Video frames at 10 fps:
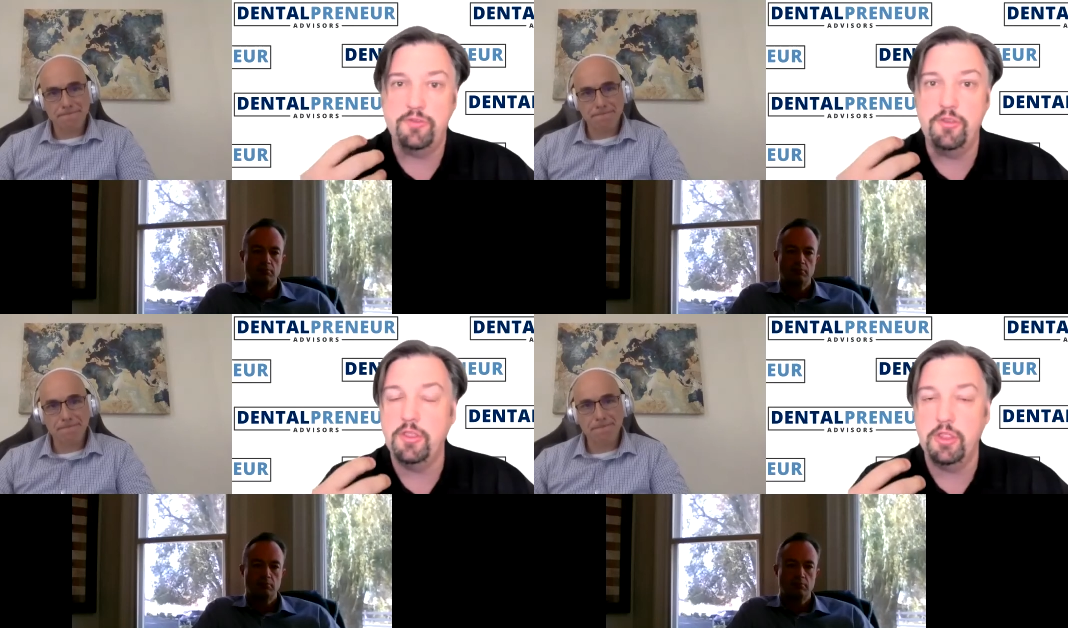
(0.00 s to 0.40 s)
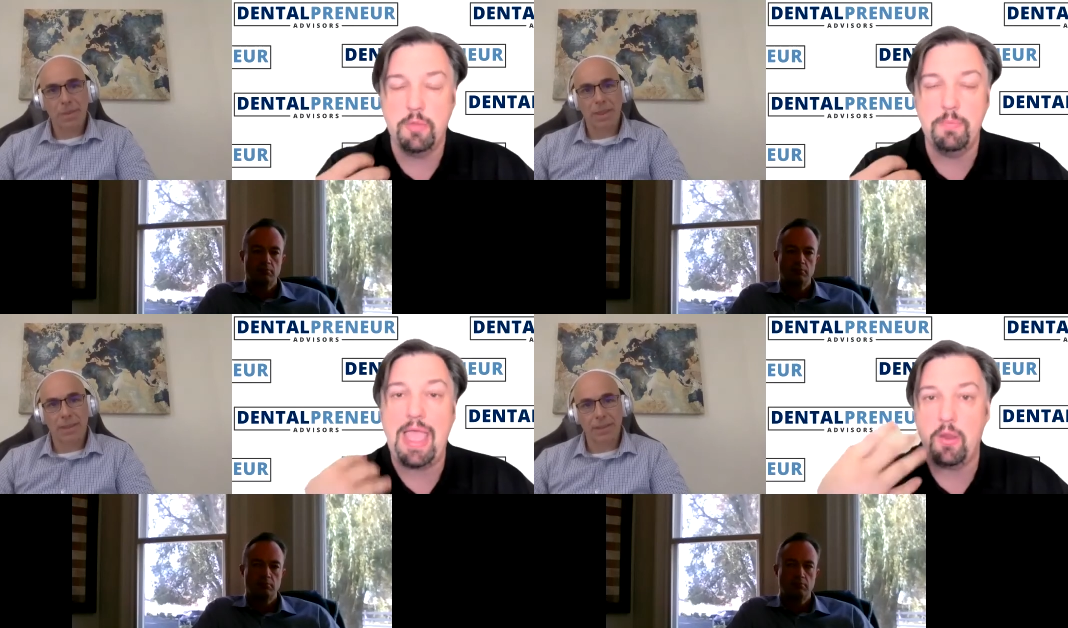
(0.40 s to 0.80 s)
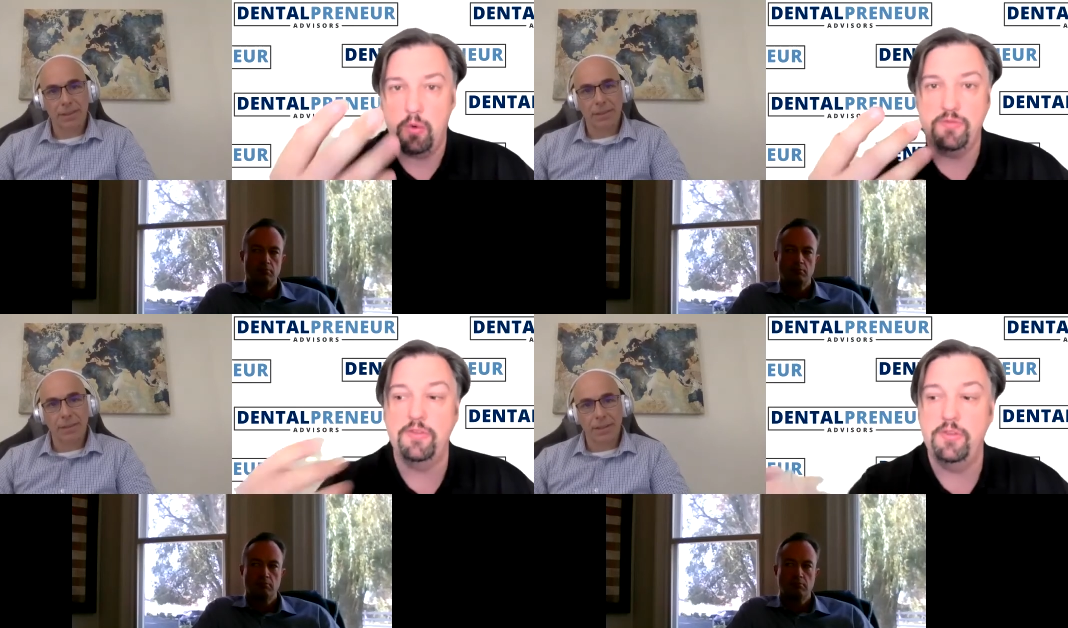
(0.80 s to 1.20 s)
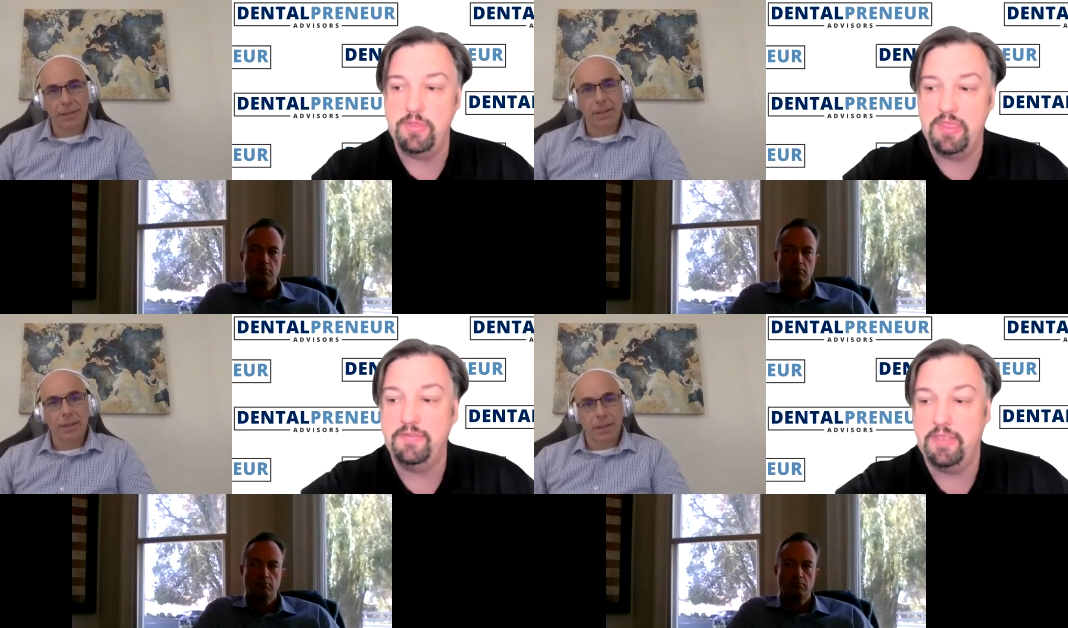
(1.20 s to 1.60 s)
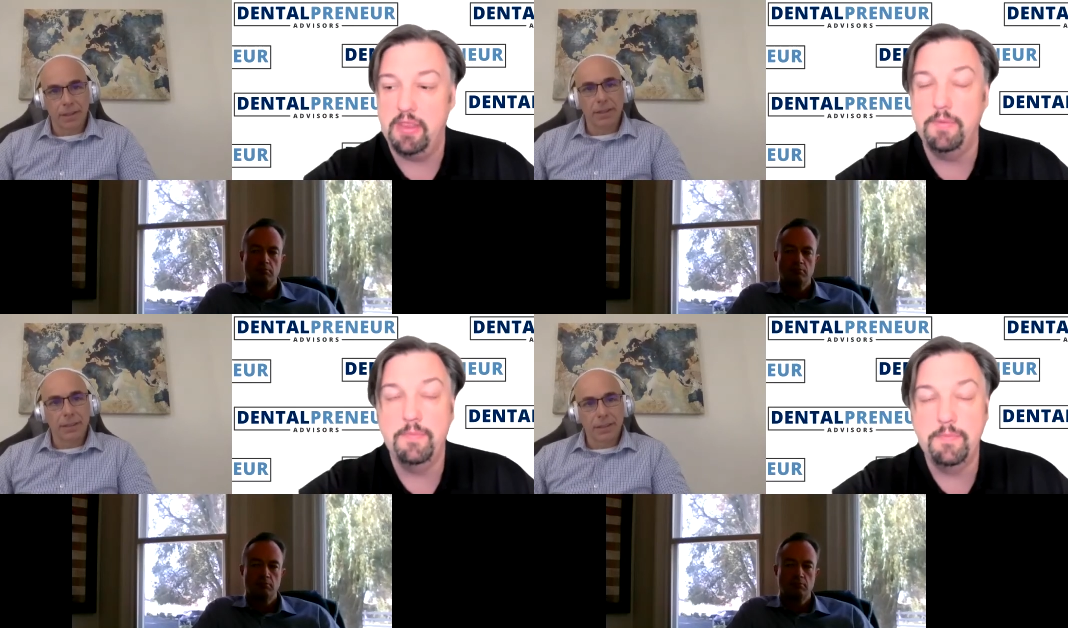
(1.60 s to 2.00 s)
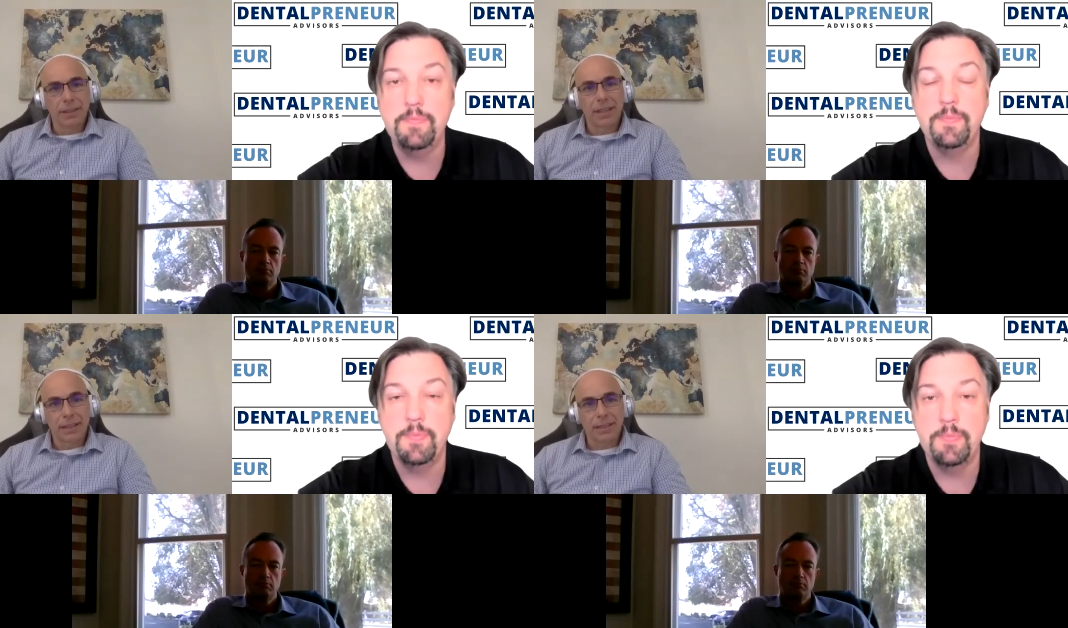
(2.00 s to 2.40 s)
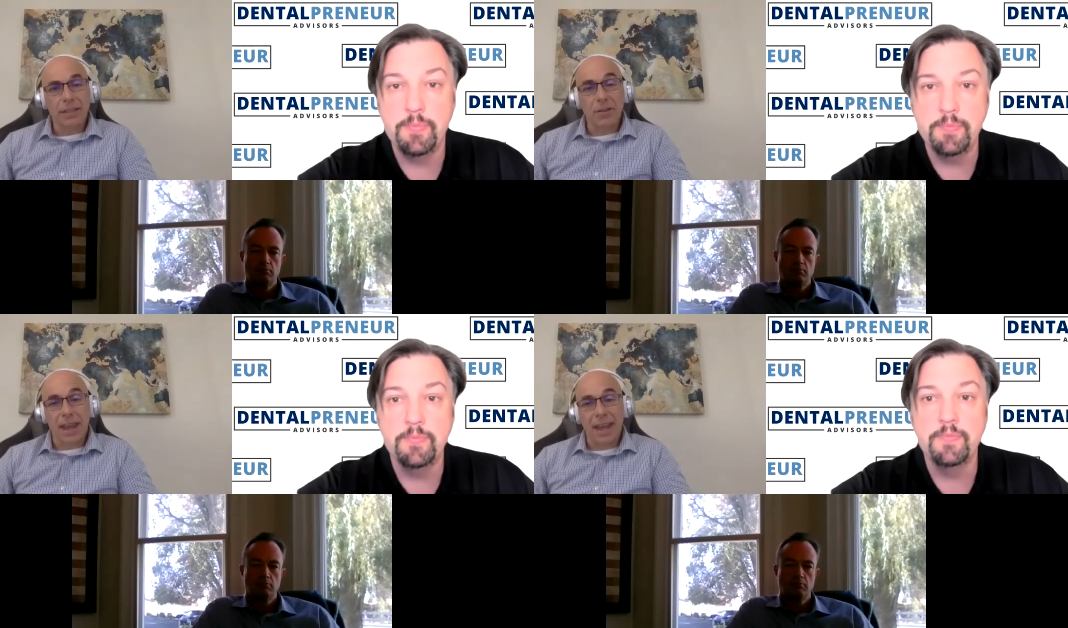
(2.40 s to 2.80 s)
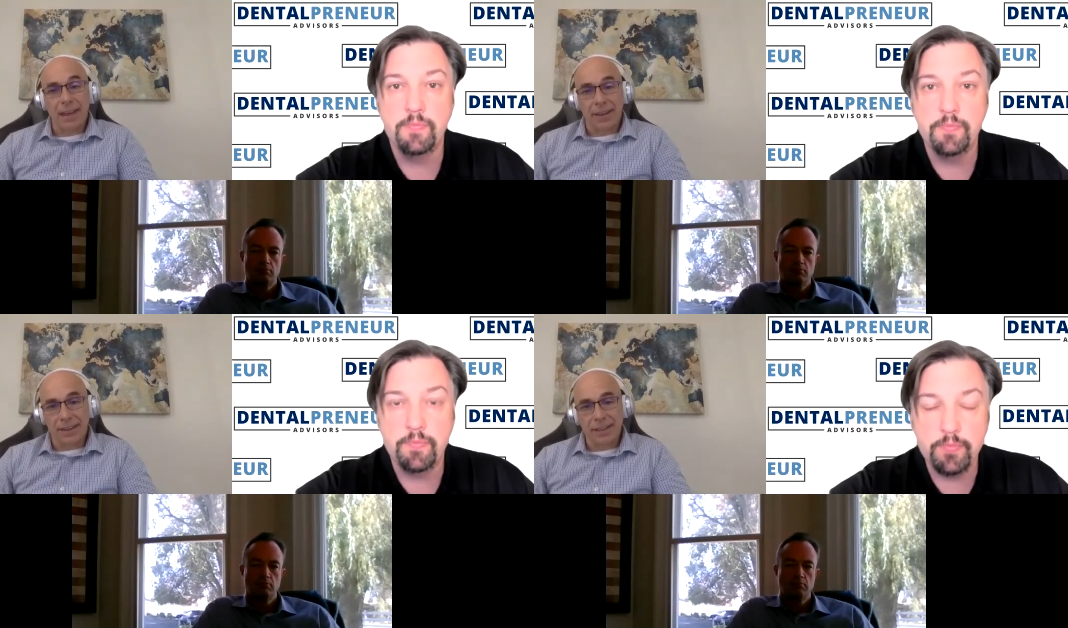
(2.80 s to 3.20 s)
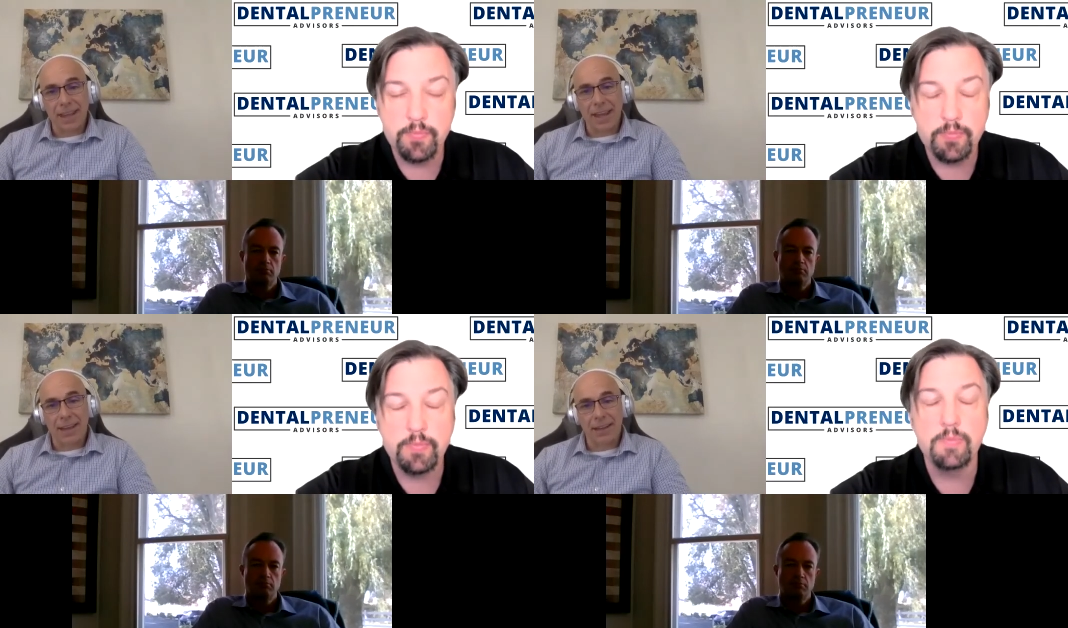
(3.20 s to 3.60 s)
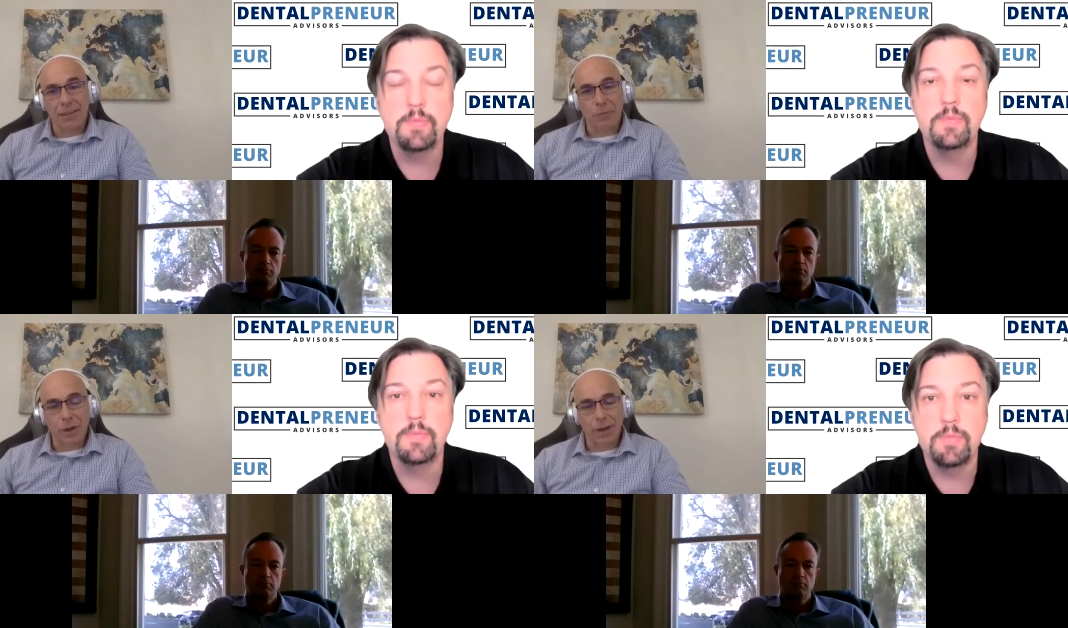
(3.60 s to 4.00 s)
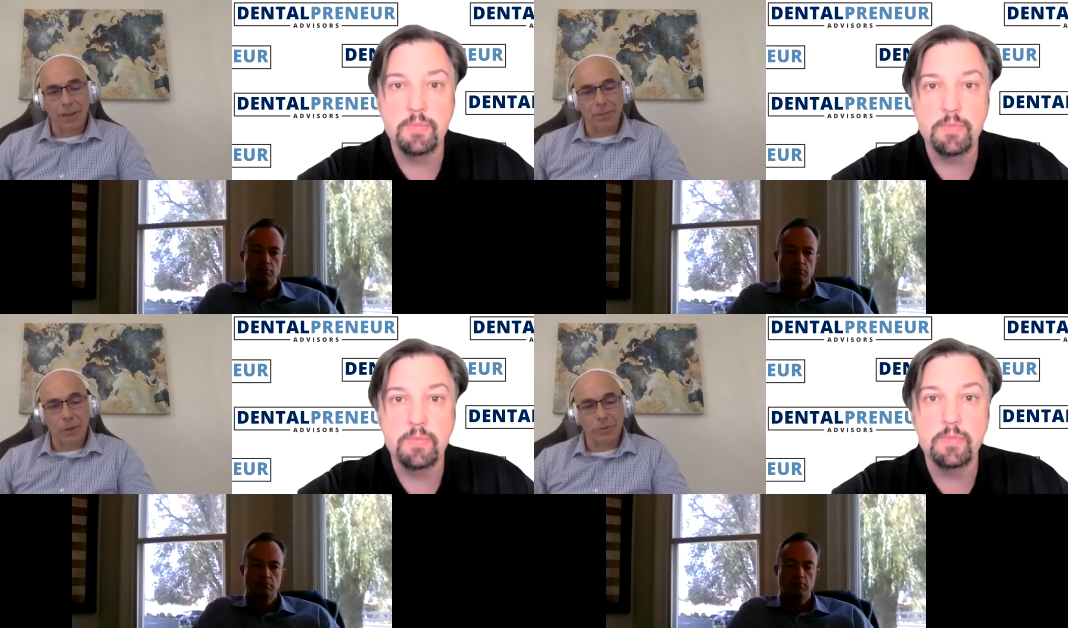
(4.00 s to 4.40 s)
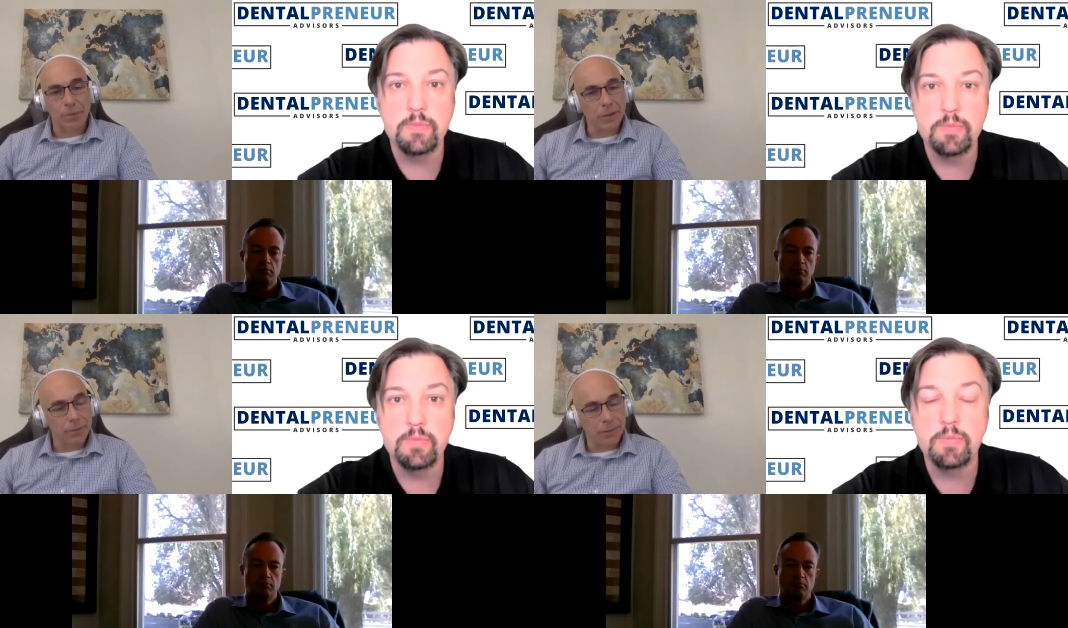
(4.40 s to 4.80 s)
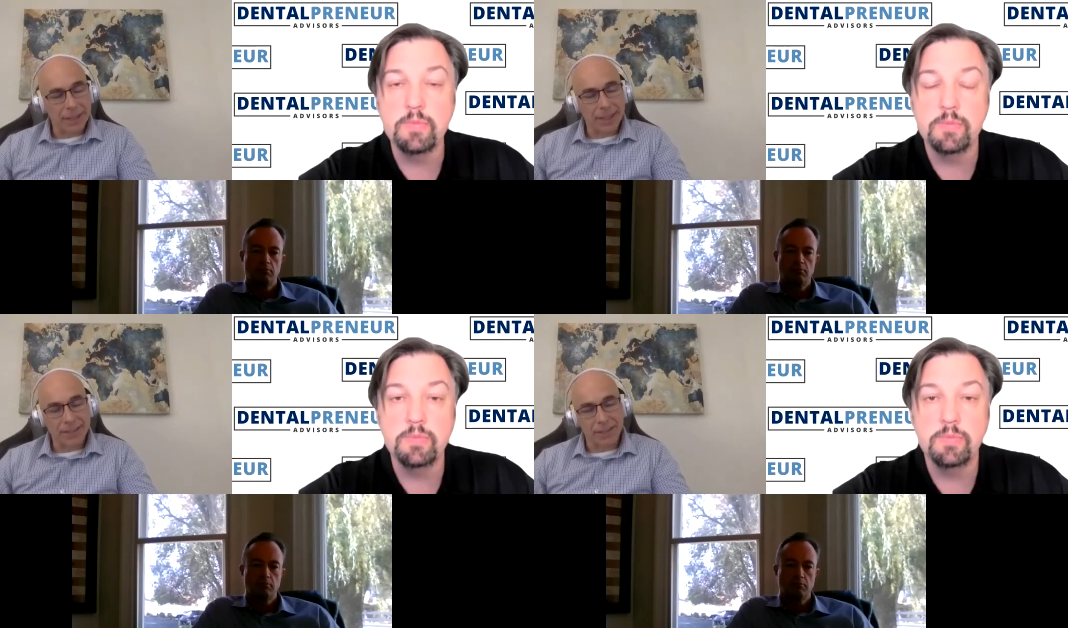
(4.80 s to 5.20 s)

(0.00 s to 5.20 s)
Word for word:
Speaker 1: you can look backwards and do this then.
Speaker 2: You can. And one of the most beautiful things